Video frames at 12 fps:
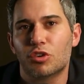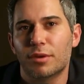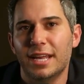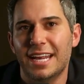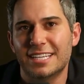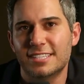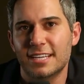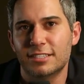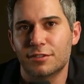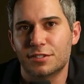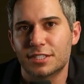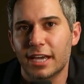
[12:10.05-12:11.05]
create a
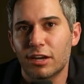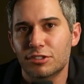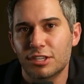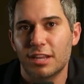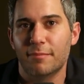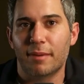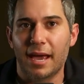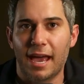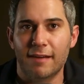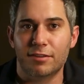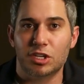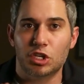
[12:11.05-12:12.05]
sense of scarcity by
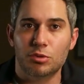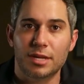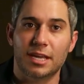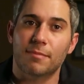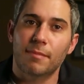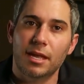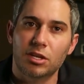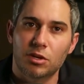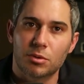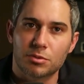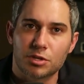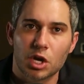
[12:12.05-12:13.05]
having unique
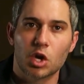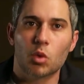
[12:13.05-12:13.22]
menus